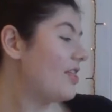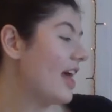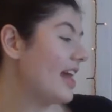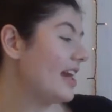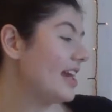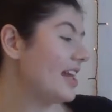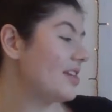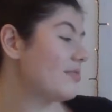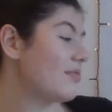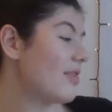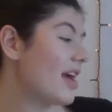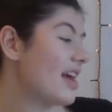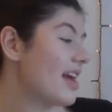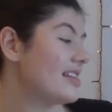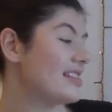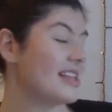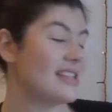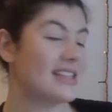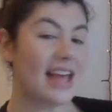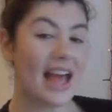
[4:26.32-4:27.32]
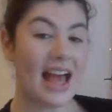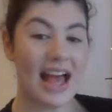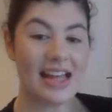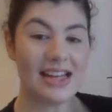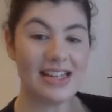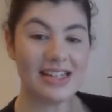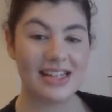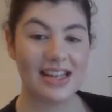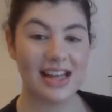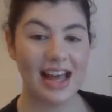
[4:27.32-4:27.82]
Then he raised his
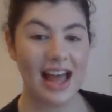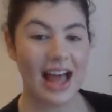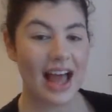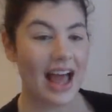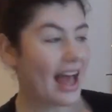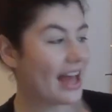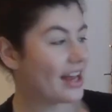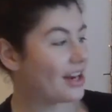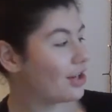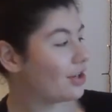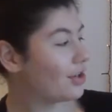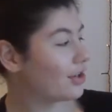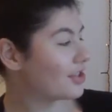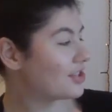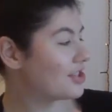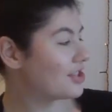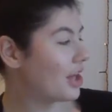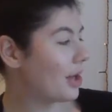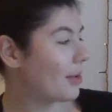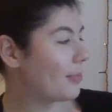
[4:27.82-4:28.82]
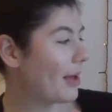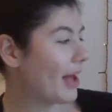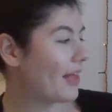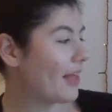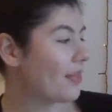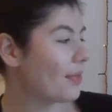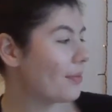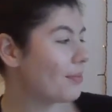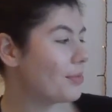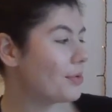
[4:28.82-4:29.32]
head and looked up
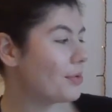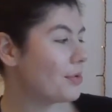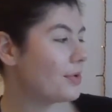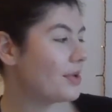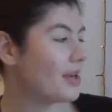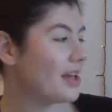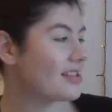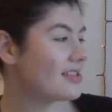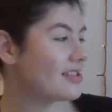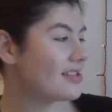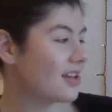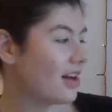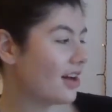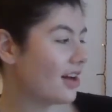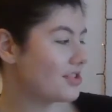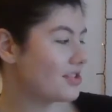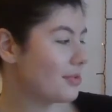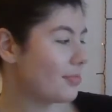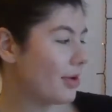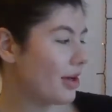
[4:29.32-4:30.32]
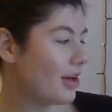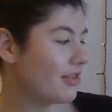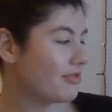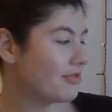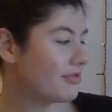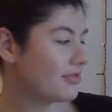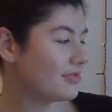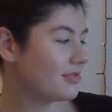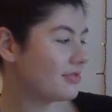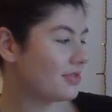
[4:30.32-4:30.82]
at the moon and stars
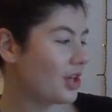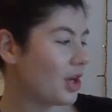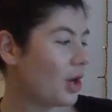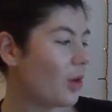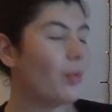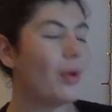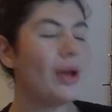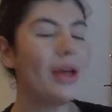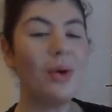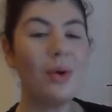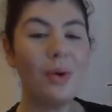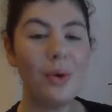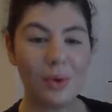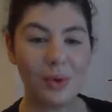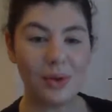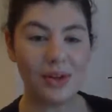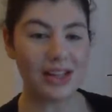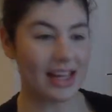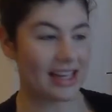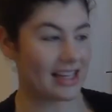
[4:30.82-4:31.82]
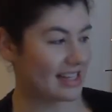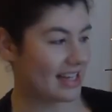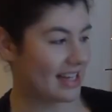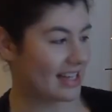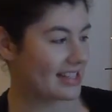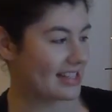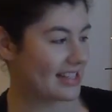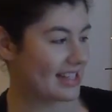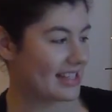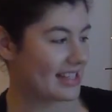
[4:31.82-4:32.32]
above. We all can
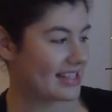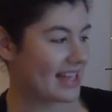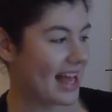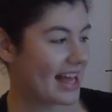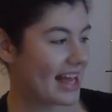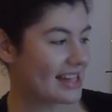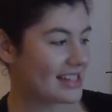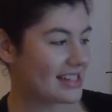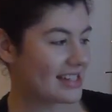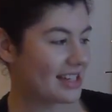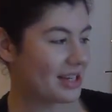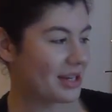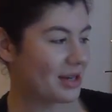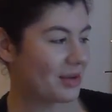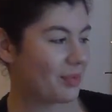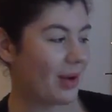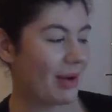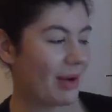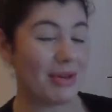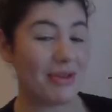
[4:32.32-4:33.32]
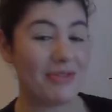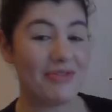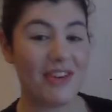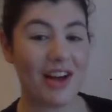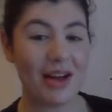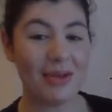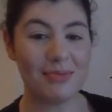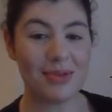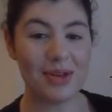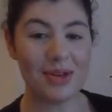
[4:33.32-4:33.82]
dance, he said, when we
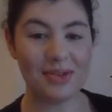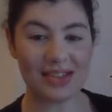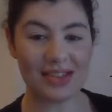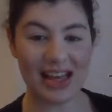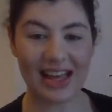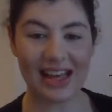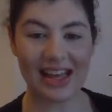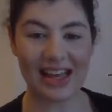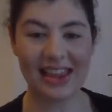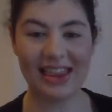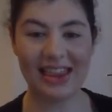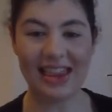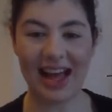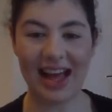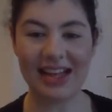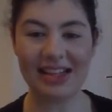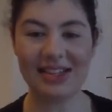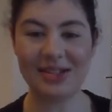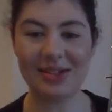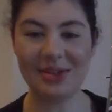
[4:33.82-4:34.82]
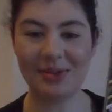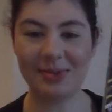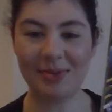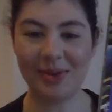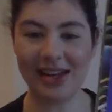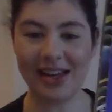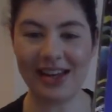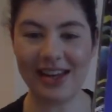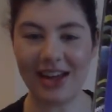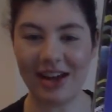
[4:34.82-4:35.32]
find music that
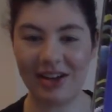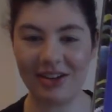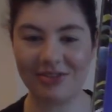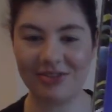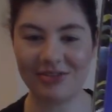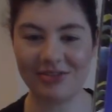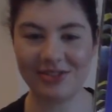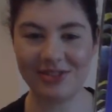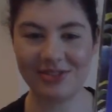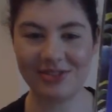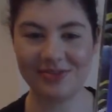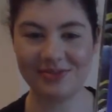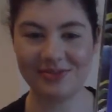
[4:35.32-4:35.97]
we love.